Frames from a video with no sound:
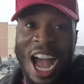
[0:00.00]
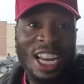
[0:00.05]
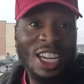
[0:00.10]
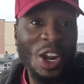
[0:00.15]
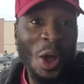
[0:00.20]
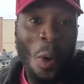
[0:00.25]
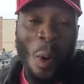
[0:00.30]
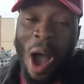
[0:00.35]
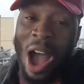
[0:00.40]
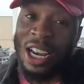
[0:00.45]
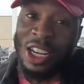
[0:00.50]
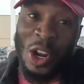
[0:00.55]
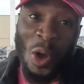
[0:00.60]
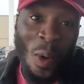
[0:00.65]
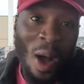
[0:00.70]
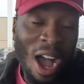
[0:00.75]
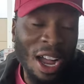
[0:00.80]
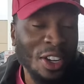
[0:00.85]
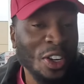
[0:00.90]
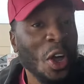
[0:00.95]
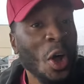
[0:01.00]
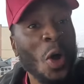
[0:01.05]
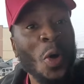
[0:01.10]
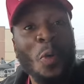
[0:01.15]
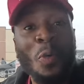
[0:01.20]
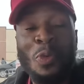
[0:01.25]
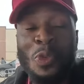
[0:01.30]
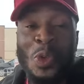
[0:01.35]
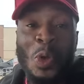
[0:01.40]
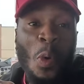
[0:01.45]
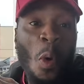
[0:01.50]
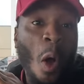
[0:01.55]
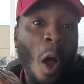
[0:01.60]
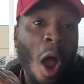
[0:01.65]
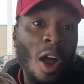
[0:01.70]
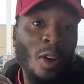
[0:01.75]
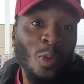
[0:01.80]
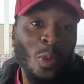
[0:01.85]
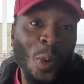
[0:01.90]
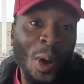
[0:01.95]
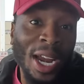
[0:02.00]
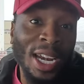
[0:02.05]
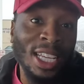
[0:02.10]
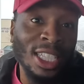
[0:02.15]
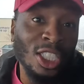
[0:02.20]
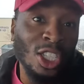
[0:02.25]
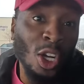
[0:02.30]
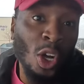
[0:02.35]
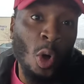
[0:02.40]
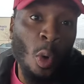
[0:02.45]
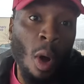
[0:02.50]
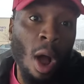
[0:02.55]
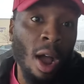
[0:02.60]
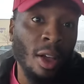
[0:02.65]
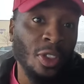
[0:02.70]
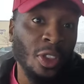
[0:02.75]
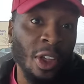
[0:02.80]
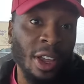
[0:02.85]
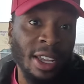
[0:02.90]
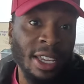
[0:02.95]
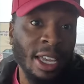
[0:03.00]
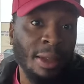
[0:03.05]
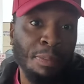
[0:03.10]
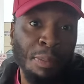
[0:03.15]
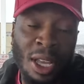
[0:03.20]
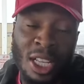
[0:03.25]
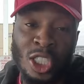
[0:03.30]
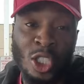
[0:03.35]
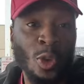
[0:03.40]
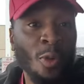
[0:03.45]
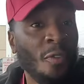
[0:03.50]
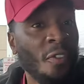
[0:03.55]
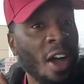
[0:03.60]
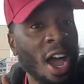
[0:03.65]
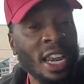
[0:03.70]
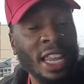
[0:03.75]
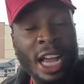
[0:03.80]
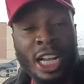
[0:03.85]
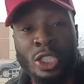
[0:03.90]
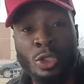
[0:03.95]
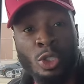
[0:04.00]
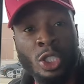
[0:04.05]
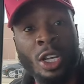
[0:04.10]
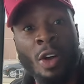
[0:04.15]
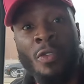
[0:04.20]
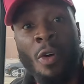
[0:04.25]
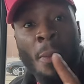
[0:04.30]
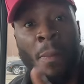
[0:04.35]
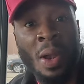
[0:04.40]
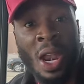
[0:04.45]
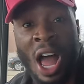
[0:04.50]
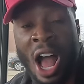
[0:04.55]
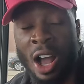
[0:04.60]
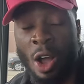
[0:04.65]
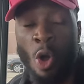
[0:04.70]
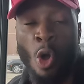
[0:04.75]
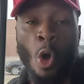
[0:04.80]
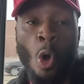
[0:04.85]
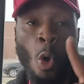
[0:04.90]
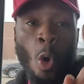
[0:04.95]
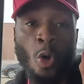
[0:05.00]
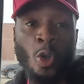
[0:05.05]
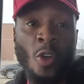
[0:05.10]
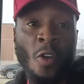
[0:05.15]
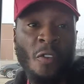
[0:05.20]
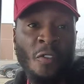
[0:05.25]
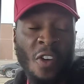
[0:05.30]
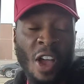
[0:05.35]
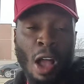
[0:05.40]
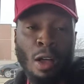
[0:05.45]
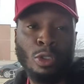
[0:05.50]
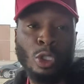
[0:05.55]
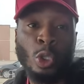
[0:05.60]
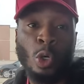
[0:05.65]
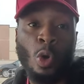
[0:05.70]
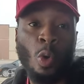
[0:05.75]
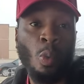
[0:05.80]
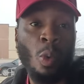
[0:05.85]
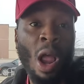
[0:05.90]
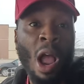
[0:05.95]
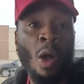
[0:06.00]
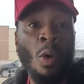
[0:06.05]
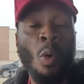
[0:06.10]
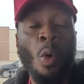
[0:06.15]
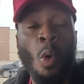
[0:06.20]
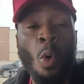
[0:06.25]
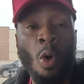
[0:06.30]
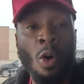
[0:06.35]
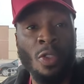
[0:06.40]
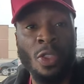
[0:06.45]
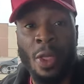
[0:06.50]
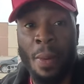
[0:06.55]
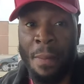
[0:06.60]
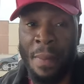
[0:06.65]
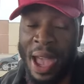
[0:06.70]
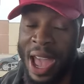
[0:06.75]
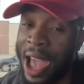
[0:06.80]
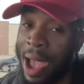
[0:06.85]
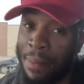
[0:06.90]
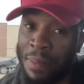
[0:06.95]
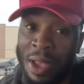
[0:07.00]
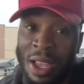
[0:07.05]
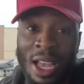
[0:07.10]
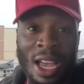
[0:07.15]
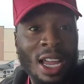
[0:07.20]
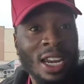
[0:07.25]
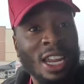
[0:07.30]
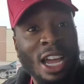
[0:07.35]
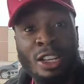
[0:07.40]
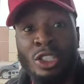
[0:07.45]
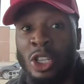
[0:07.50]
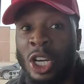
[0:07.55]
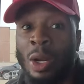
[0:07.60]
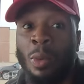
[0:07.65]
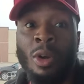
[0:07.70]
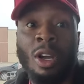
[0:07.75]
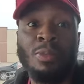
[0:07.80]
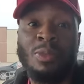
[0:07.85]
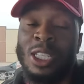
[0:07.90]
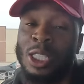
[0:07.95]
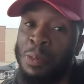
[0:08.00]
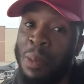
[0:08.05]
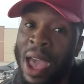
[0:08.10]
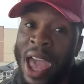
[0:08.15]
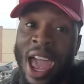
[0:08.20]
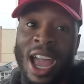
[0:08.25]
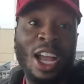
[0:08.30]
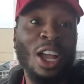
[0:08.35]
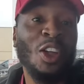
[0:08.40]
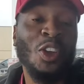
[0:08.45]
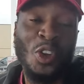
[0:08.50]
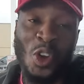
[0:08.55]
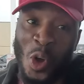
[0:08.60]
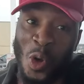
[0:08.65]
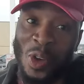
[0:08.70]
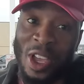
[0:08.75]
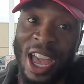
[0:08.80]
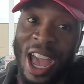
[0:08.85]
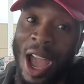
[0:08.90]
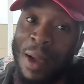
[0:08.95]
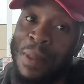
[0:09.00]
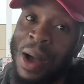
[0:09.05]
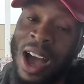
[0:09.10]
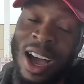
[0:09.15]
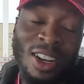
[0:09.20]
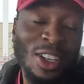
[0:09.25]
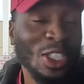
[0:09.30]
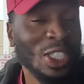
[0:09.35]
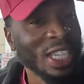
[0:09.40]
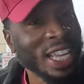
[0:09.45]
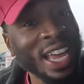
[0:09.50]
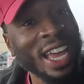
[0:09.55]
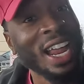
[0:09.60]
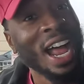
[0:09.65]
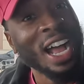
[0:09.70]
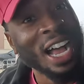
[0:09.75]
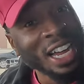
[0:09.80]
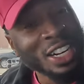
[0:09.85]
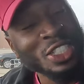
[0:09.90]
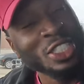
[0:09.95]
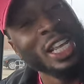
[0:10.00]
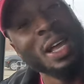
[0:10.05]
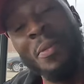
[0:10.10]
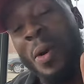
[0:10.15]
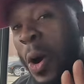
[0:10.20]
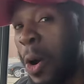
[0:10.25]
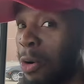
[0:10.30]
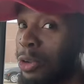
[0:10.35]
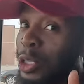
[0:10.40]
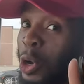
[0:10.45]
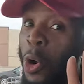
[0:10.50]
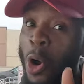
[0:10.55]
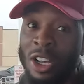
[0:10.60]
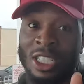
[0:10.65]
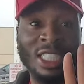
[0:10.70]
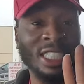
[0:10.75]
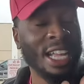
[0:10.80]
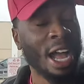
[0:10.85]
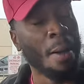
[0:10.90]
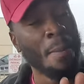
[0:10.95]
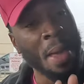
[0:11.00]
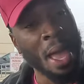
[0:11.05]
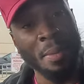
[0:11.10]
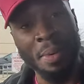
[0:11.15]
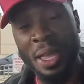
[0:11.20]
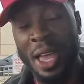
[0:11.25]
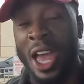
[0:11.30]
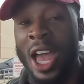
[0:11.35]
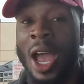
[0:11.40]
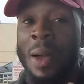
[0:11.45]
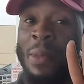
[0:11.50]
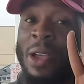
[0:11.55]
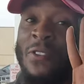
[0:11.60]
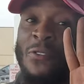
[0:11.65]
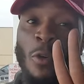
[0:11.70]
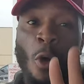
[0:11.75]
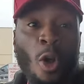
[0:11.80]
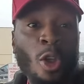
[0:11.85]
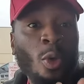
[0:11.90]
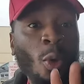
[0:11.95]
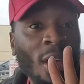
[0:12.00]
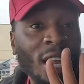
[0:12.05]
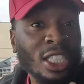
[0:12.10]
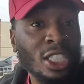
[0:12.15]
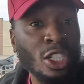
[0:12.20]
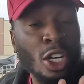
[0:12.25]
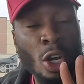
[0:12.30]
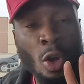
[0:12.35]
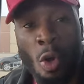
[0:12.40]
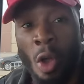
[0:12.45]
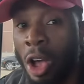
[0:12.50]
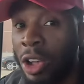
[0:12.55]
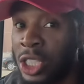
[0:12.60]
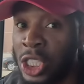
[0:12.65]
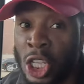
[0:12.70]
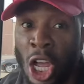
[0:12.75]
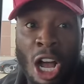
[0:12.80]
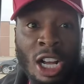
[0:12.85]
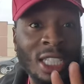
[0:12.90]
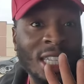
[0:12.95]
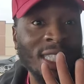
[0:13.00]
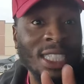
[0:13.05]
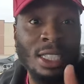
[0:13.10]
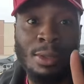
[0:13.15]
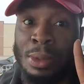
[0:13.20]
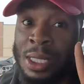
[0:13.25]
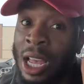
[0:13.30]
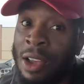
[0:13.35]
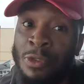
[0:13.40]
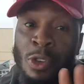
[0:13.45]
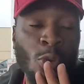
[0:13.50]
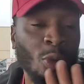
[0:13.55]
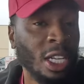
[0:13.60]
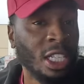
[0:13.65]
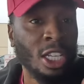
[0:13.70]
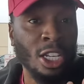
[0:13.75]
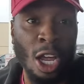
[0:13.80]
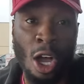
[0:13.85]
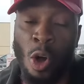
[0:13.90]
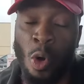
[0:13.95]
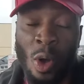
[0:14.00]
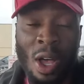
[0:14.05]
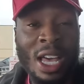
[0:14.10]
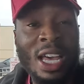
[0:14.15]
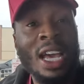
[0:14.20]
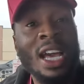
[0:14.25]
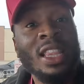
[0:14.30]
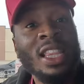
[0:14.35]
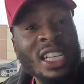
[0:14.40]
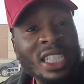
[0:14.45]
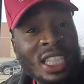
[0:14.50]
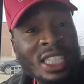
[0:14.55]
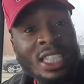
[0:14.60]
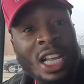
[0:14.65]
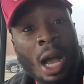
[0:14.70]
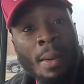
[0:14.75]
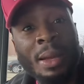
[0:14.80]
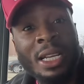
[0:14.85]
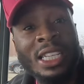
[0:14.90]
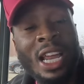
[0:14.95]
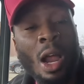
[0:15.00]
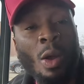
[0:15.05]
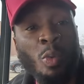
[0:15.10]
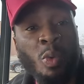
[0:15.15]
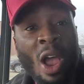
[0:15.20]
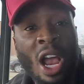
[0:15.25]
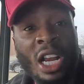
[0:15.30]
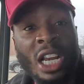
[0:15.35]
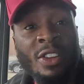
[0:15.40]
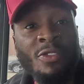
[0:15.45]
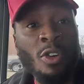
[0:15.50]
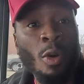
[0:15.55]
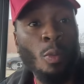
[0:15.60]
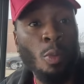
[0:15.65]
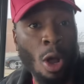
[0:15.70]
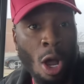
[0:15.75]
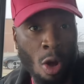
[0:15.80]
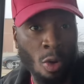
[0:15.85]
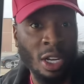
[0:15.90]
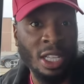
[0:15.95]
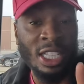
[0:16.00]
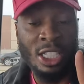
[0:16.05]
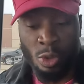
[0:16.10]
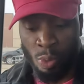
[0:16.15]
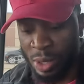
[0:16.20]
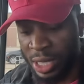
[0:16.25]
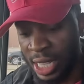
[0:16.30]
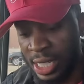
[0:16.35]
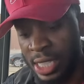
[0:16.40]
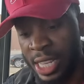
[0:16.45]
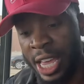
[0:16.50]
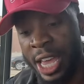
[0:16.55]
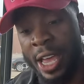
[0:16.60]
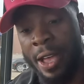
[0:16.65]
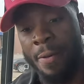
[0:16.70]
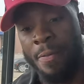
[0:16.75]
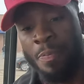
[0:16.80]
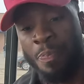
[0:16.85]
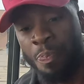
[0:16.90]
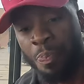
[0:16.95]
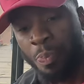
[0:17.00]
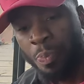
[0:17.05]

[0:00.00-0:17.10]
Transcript: I know, I know, I know. You are ready to go out there and get busy. You finally got yourself a block or you found your route on the map. Now you're trying to run up this bag, no cap. I understand, I understand, but hold your horses down, baby. Before you get to the cross dock, this is stuff you need to know. This is coming directly from Roadie. This is what they said.